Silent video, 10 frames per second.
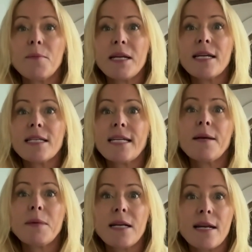a media
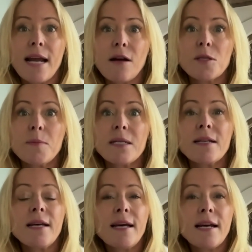statement, an announcement,
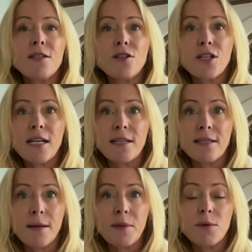and suggest
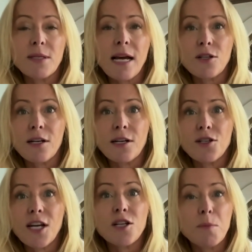that something was actually going
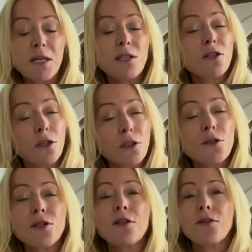to change. But it's an
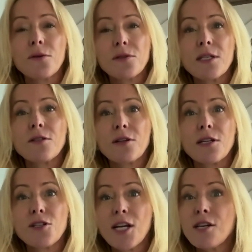illusion that those things are
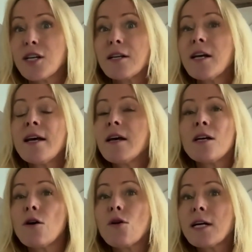going to change it.
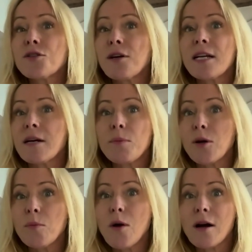Orchestrating a
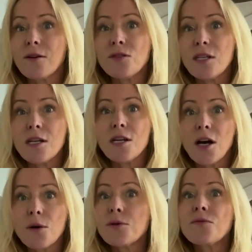perp walk of
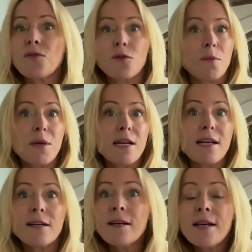CEOs for the
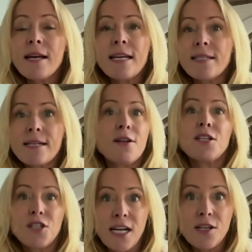media isn't going
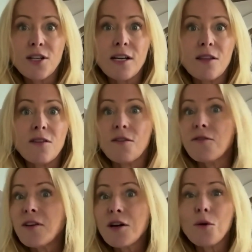to change anything.
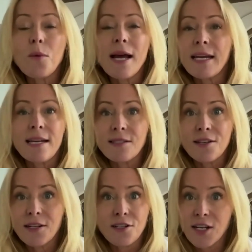Finger wagging isn't
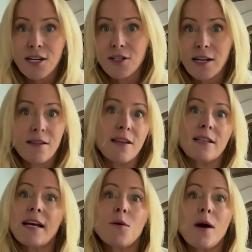going to change anything.
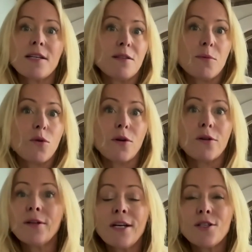Likewise, the
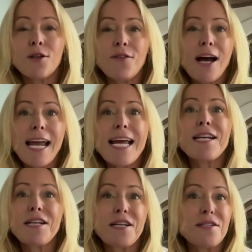moral sort of
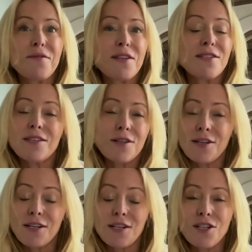high-handedness of this isn't
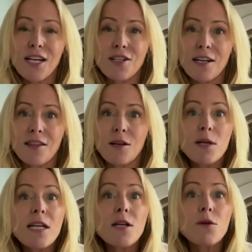going to change anything.
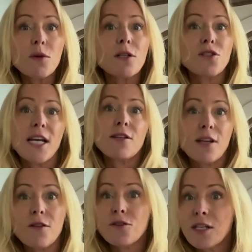We need real
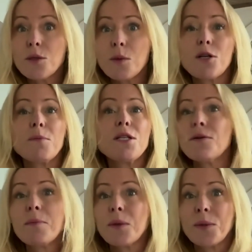change, and there's things we could be
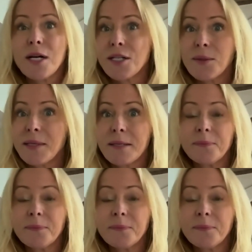doing, but we're not doing them.